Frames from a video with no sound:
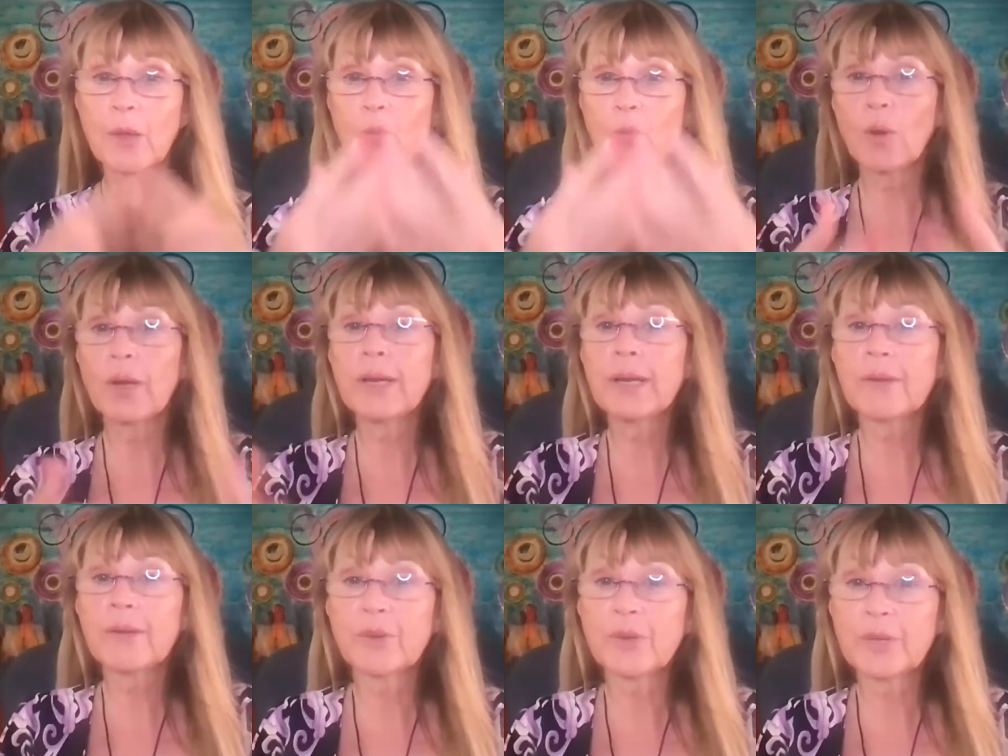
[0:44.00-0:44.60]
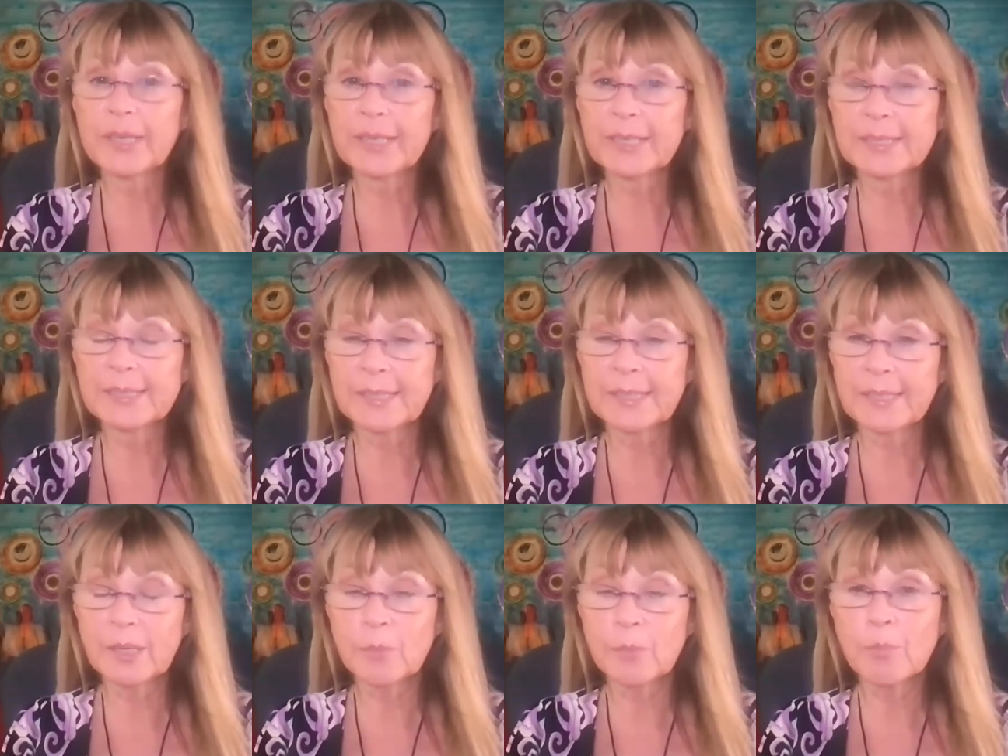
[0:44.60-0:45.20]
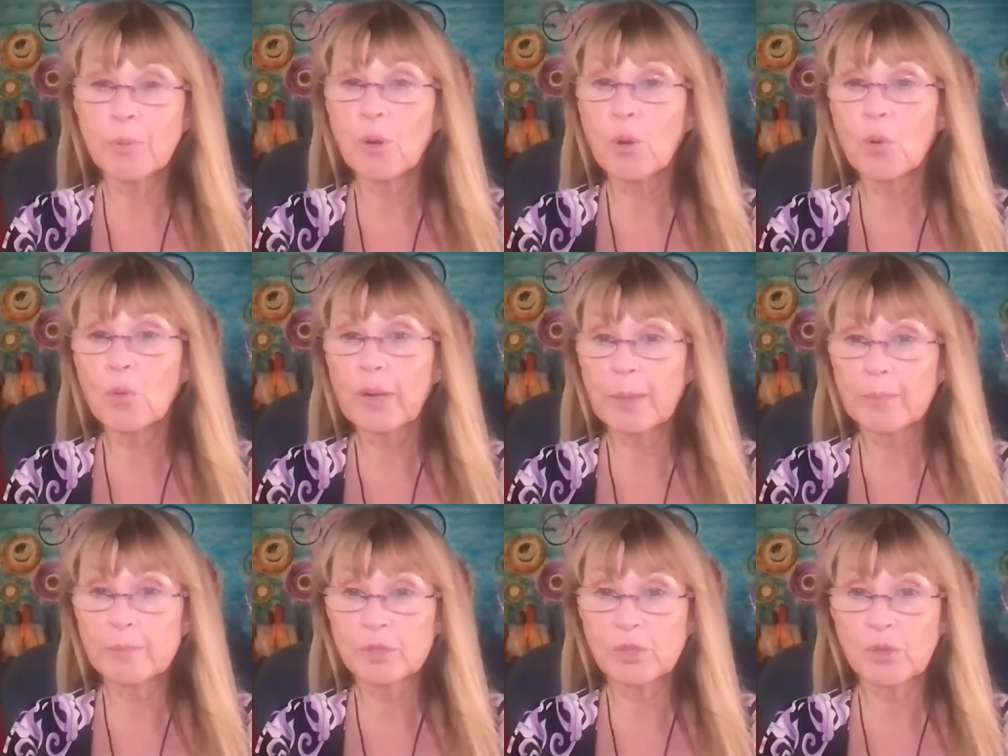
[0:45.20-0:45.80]
whatever it is that their
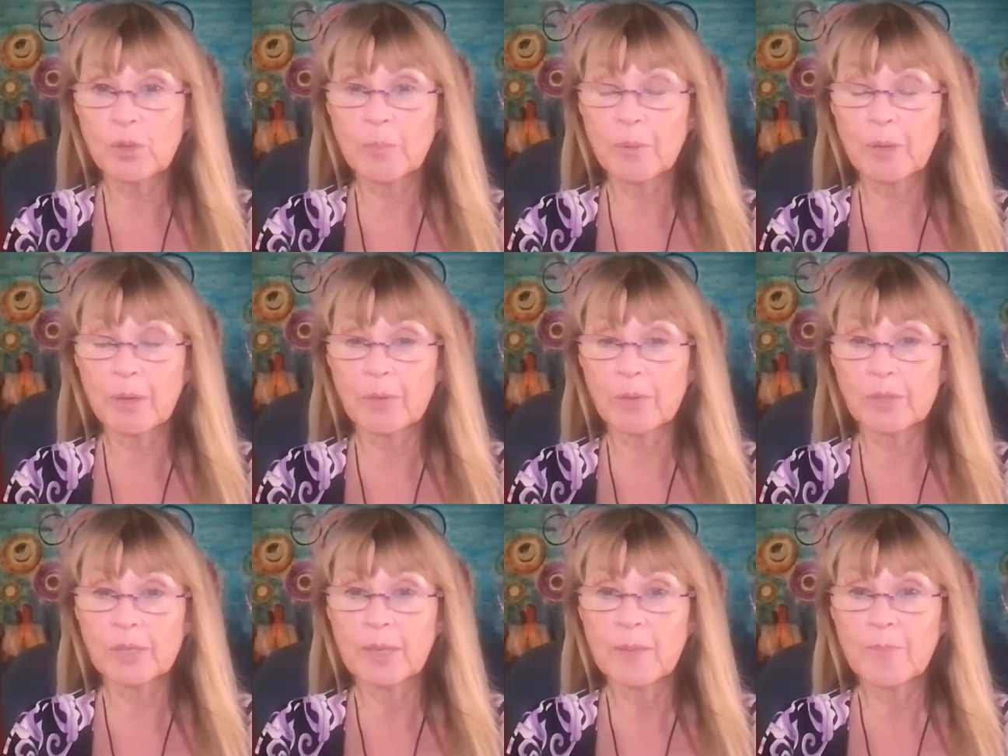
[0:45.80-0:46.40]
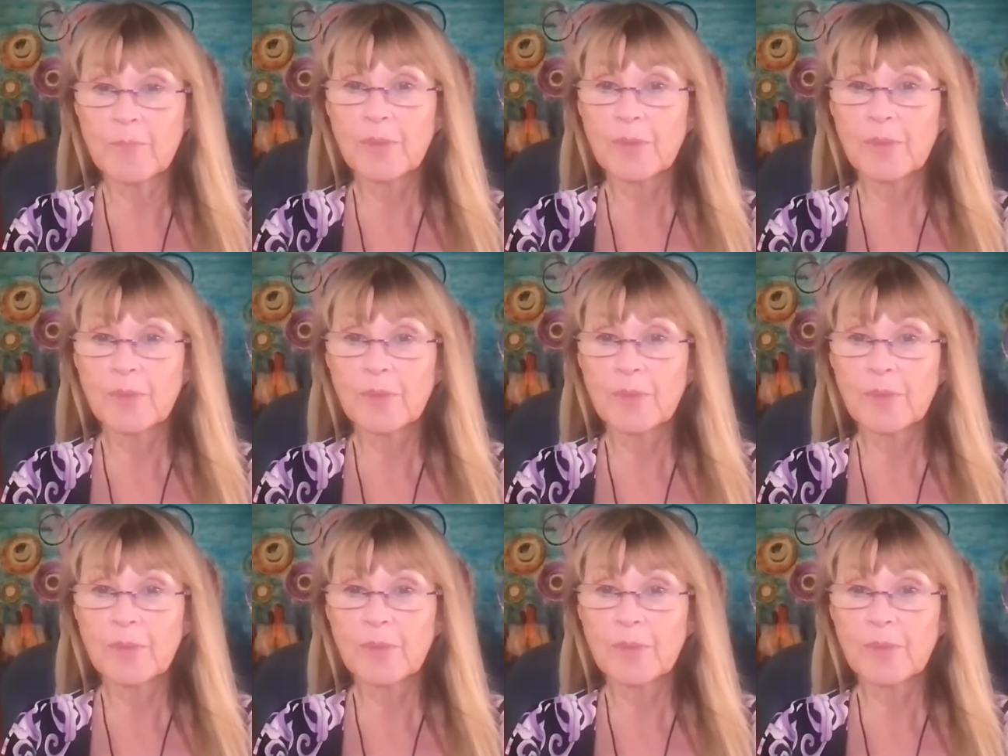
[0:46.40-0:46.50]
programs are about.